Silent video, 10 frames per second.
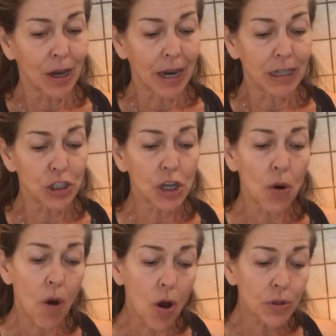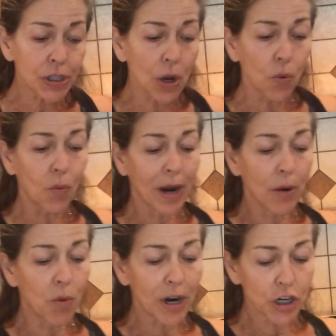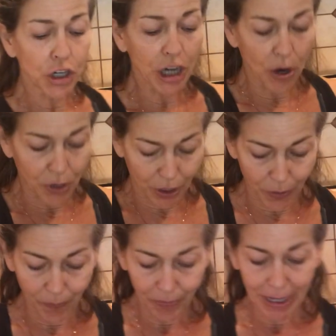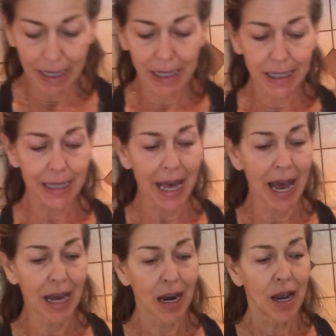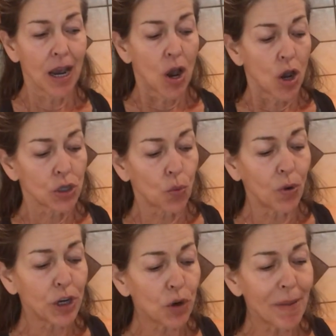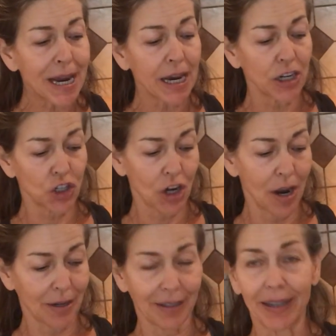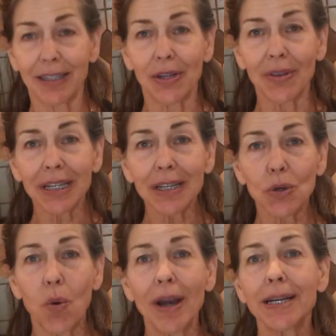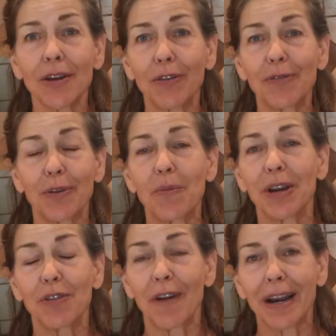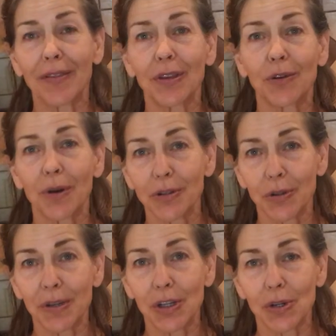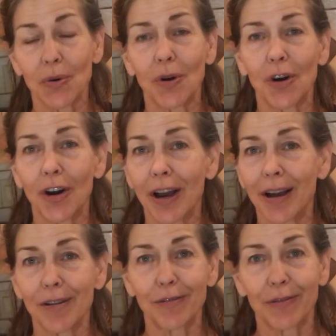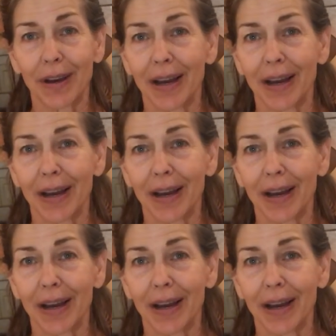And so also what I want to show you is that when you're making chocolate, so this is quite different from what you find at the grocery store of,